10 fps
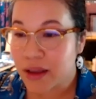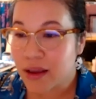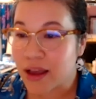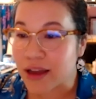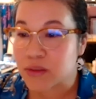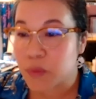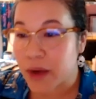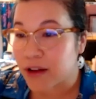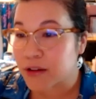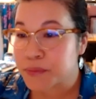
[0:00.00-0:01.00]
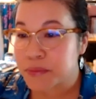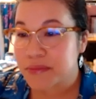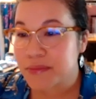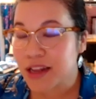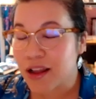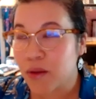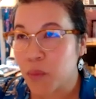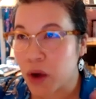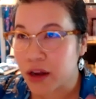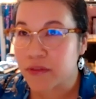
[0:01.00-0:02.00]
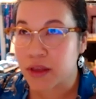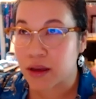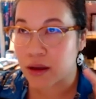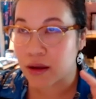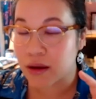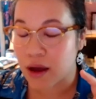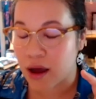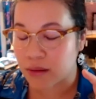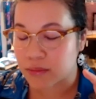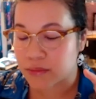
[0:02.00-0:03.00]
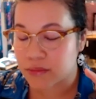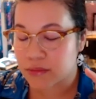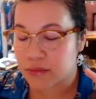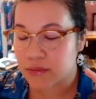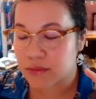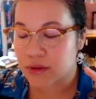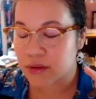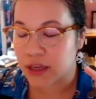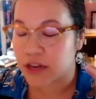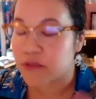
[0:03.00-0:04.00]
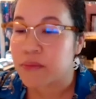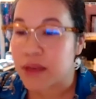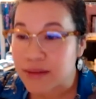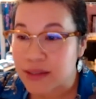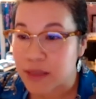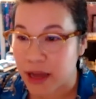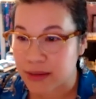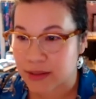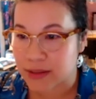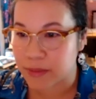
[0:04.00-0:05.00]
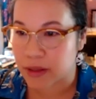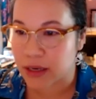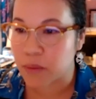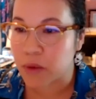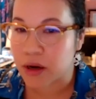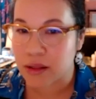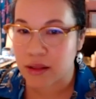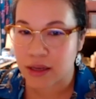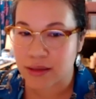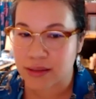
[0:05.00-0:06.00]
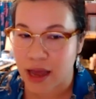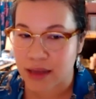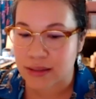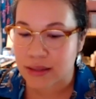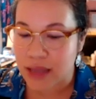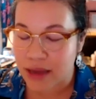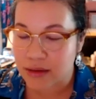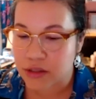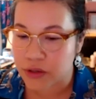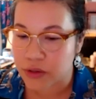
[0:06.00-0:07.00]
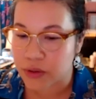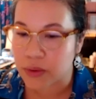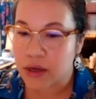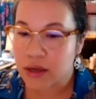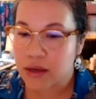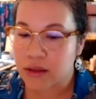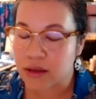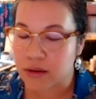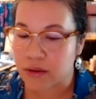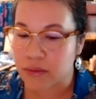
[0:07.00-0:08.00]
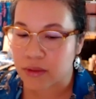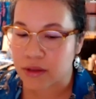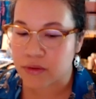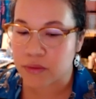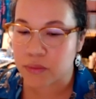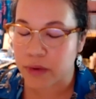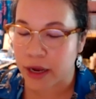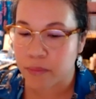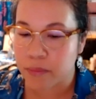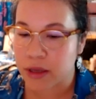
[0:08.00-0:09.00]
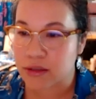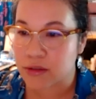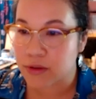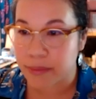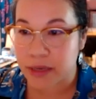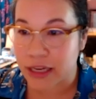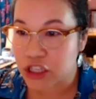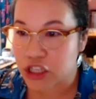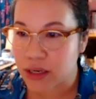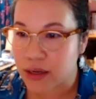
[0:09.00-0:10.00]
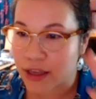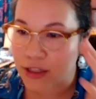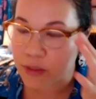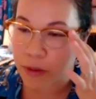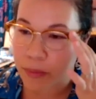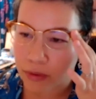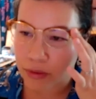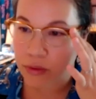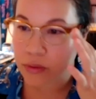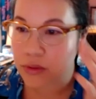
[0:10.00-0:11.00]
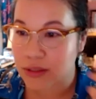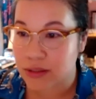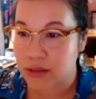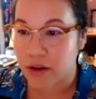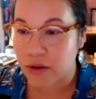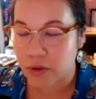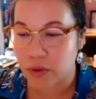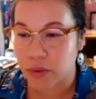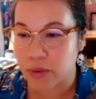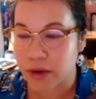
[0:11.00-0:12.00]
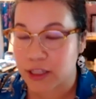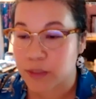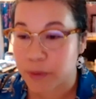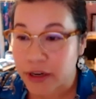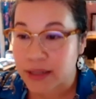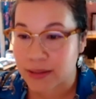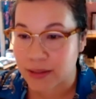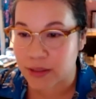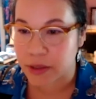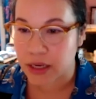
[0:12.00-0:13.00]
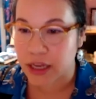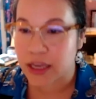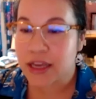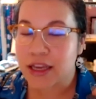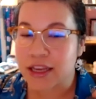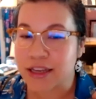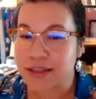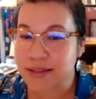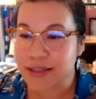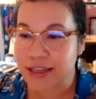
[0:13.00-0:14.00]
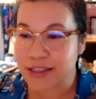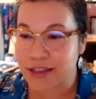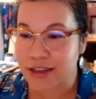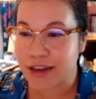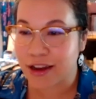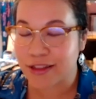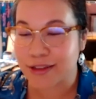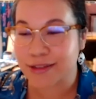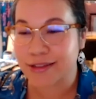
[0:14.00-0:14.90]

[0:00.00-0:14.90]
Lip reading: As well, one of the kind of myths about disability, and one of the things that has led to this rampant discrimination against people who experience disability is this idea, this